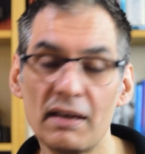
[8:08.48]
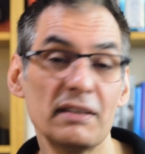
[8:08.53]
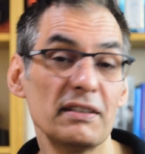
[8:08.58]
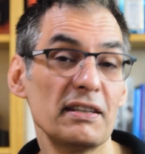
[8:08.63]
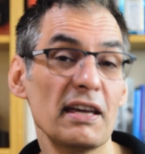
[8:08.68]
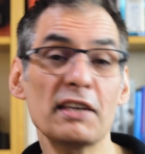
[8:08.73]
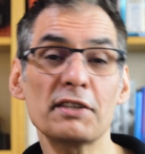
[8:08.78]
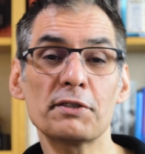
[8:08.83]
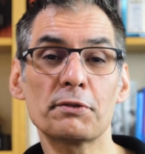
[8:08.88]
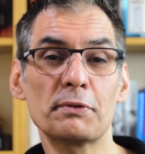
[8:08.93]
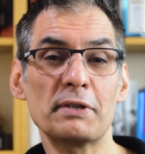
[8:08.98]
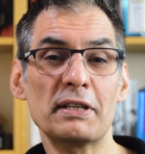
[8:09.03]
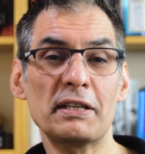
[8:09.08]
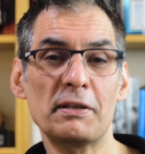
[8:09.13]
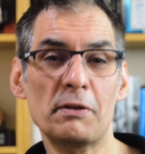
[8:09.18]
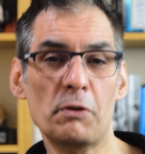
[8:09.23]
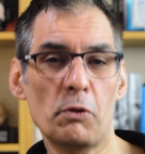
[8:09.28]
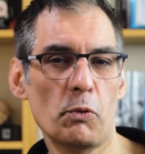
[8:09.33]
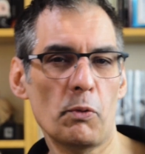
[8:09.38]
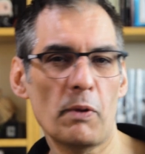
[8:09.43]
Day
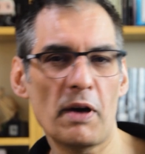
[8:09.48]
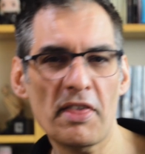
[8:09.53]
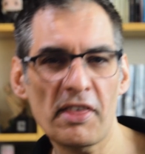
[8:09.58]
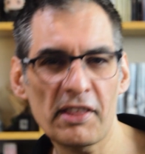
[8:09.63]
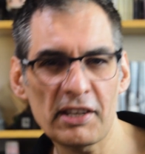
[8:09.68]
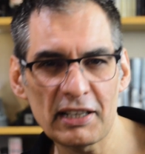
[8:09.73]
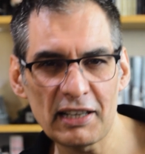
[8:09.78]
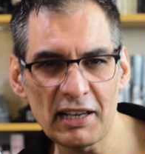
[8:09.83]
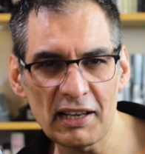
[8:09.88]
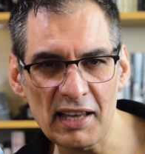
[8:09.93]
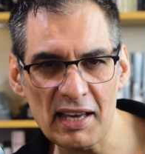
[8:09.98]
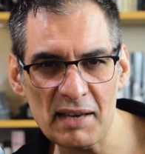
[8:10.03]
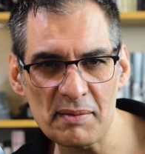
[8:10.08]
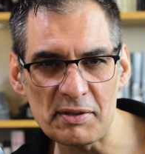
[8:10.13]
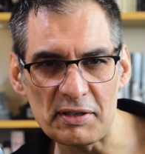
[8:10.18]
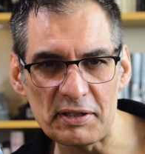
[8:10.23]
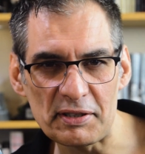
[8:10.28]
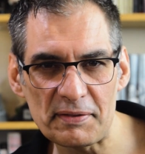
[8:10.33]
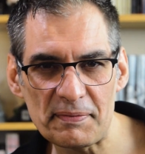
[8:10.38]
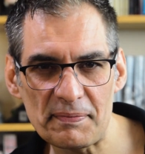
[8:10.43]
3. Weather and
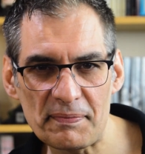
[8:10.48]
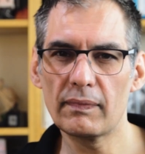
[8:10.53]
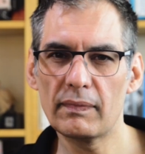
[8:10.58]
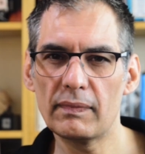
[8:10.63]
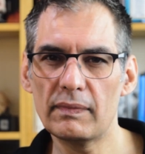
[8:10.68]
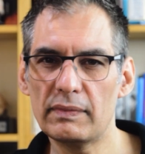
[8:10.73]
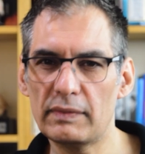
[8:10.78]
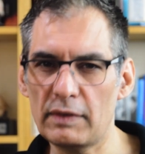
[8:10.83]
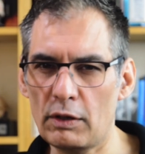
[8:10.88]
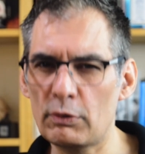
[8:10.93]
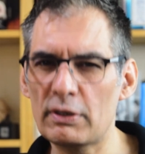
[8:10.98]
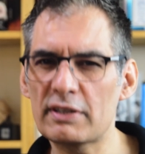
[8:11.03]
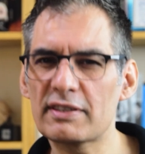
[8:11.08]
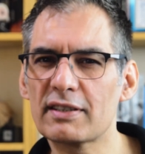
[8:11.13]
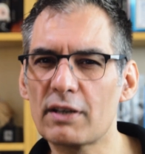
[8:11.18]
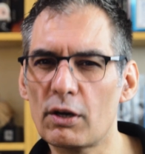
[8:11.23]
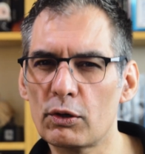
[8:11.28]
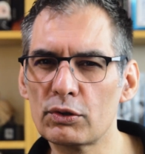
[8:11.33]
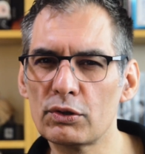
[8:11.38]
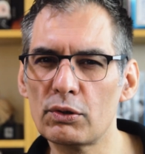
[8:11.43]
climate. Now let's
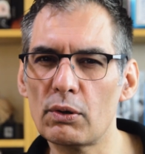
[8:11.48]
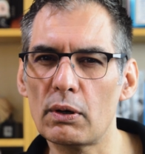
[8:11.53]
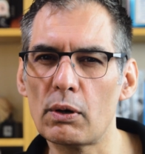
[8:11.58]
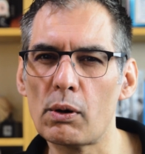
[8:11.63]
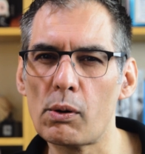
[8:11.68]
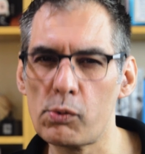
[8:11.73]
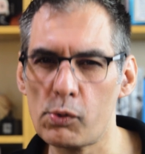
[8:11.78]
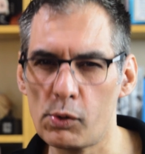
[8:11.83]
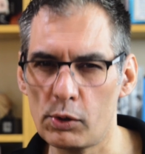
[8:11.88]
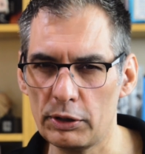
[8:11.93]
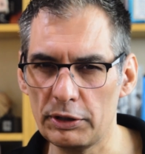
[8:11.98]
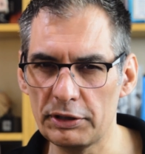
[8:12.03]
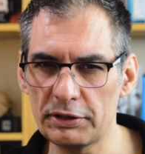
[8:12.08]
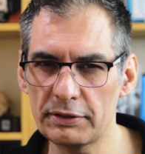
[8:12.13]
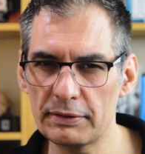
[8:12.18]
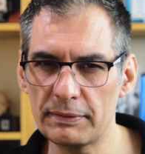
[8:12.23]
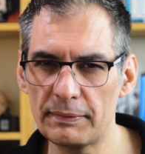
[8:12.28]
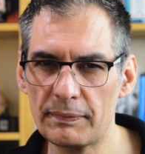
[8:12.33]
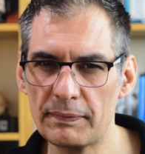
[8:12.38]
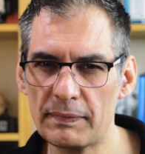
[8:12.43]
go to our
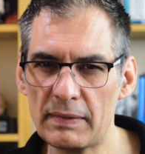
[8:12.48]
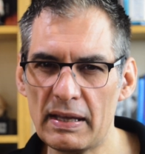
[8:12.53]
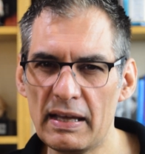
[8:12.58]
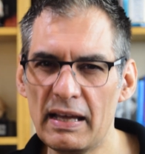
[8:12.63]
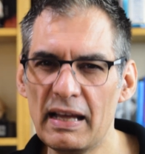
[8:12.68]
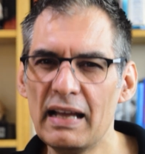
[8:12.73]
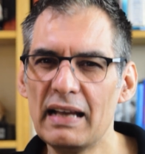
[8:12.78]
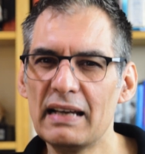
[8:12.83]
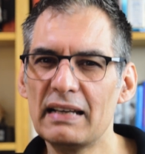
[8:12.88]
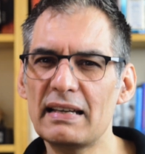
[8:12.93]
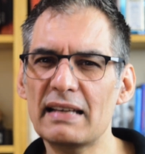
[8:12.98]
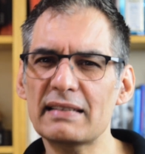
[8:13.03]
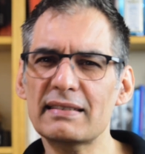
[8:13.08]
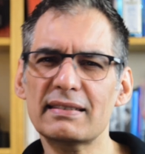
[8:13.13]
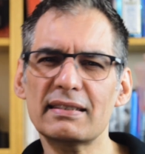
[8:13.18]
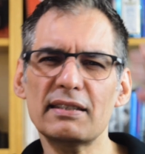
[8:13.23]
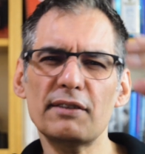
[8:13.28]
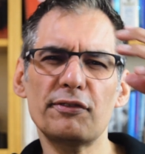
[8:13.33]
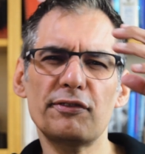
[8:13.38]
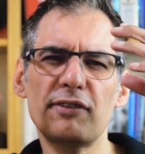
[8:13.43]
world.
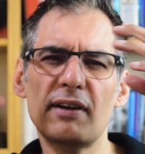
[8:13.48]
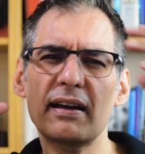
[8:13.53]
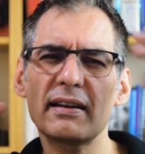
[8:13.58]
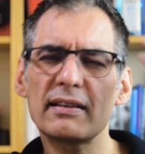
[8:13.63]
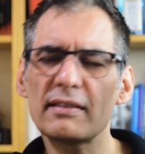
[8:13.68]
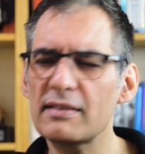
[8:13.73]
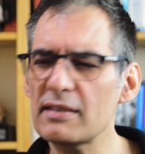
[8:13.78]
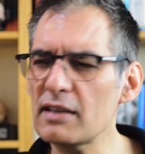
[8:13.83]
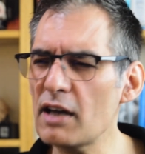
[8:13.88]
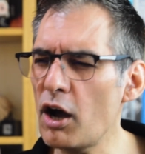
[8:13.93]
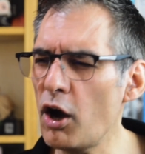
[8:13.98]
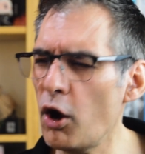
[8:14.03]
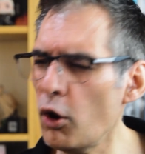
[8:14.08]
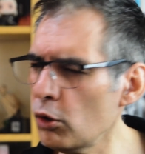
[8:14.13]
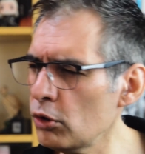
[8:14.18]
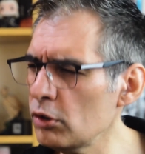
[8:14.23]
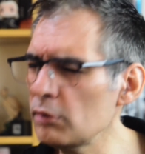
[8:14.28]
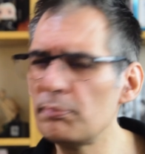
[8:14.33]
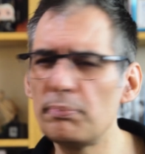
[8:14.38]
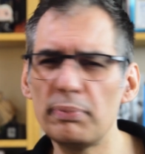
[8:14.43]
Let's define the
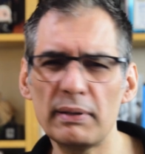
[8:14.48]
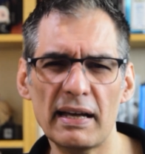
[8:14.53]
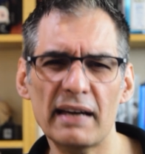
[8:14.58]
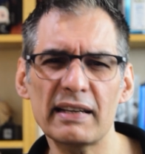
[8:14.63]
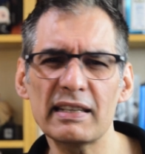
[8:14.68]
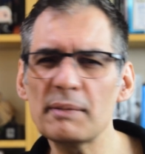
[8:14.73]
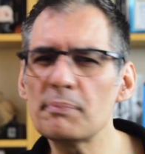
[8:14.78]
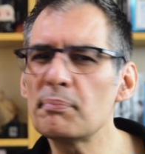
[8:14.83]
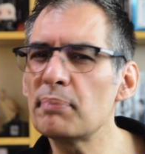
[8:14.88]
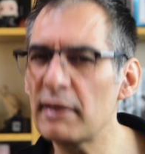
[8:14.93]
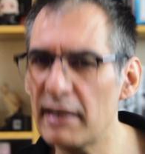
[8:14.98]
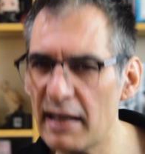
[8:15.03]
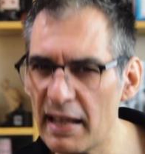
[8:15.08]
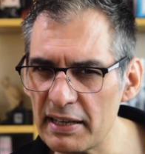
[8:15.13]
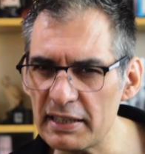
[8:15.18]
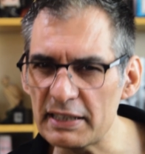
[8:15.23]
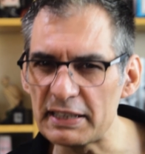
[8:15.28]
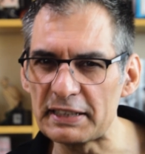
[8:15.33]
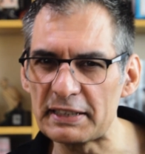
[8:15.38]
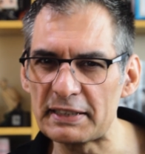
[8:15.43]
whole bloody
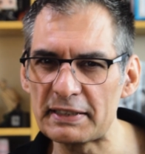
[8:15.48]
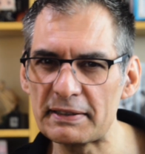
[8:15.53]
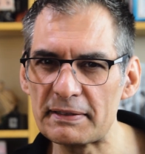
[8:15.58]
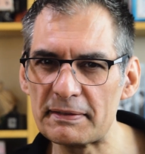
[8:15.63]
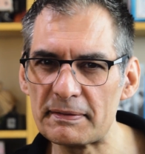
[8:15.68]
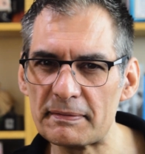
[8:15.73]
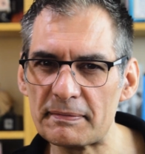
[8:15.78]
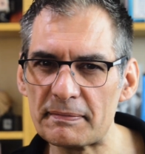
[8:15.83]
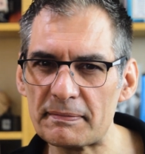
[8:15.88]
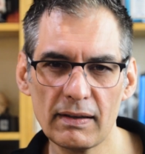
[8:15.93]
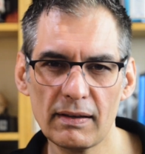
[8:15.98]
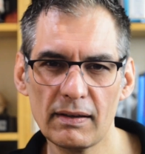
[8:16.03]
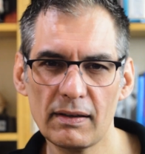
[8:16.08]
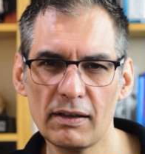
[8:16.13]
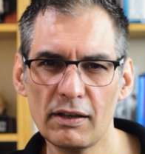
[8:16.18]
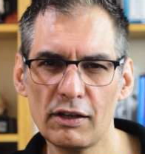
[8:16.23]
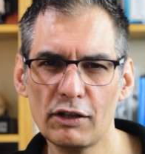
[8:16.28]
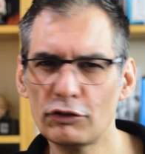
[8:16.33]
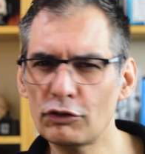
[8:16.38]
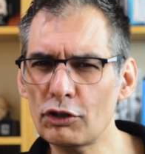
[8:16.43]
planet.
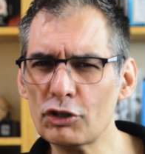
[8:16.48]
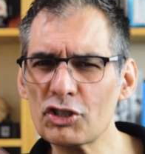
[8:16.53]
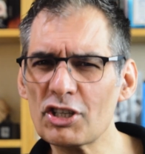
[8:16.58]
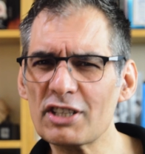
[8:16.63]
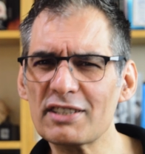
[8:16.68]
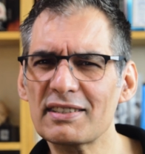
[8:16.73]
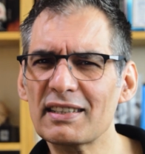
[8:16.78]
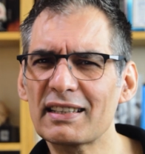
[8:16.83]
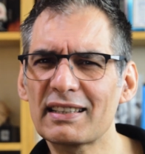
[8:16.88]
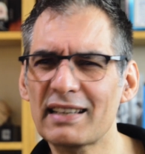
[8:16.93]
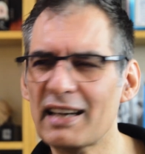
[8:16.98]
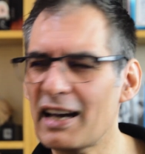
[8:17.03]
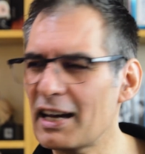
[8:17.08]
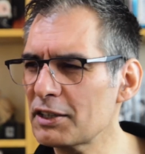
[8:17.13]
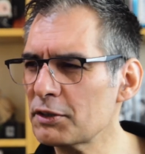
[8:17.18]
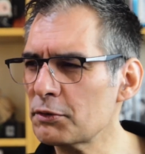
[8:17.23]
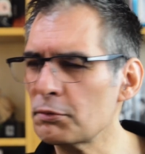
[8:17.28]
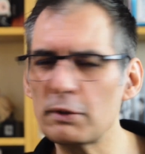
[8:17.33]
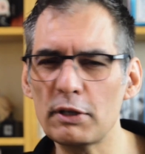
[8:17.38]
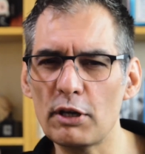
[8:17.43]
Not just the
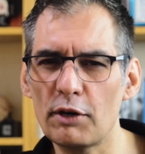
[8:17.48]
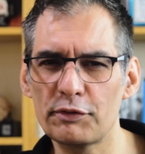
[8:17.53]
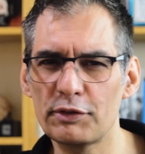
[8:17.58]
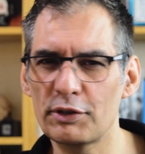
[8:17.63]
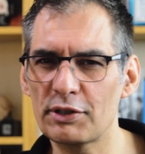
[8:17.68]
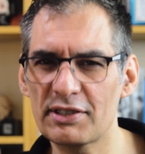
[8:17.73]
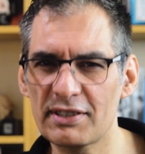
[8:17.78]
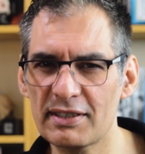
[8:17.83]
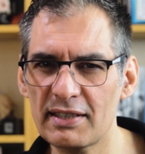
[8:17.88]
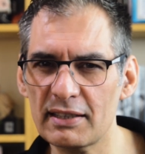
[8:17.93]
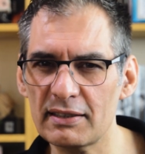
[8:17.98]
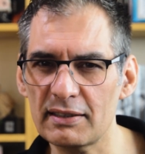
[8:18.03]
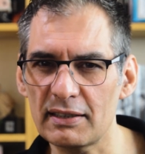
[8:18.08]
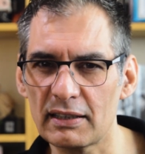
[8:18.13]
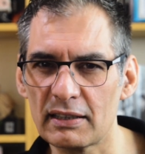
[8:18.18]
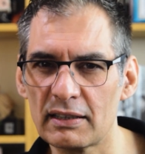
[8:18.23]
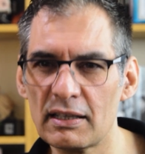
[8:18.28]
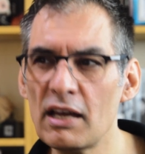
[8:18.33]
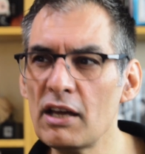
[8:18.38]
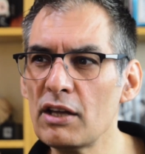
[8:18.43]
country of your
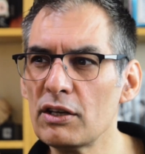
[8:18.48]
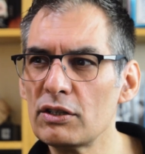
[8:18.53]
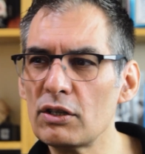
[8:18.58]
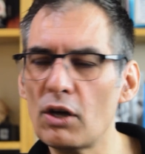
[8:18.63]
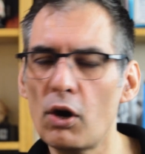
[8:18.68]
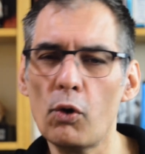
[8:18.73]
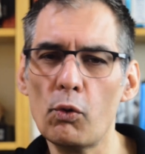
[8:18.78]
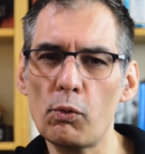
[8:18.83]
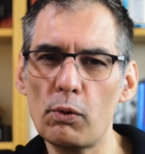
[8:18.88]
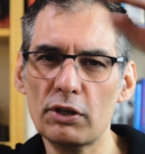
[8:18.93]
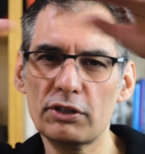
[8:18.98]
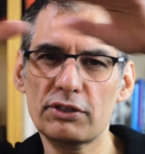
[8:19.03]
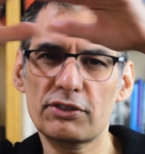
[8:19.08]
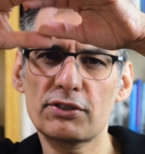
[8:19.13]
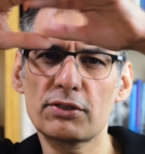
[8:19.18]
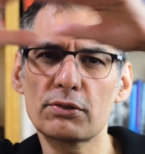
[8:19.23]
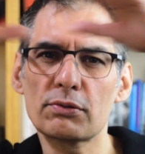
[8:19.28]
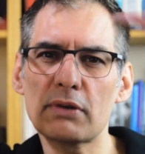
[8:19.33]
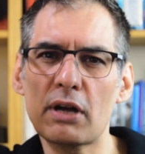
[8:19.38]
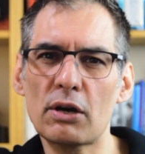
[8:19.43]
setting. Know what
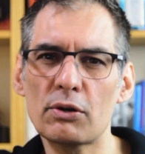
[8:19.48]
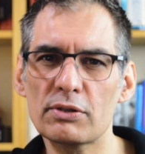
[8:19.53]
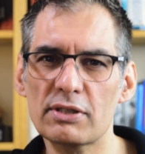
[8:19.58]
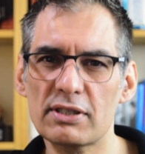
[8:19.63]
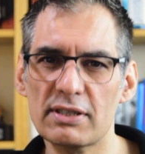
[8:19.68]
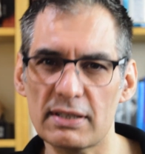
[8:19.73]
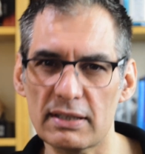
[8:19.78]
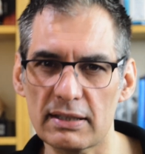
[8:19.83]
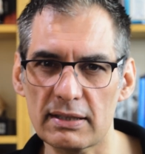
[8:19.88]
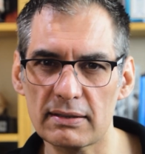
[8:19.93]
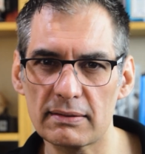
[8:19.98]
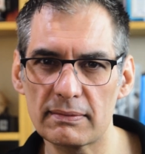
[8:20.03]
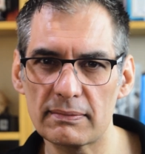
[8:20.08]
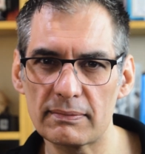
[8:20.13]
surrounds it.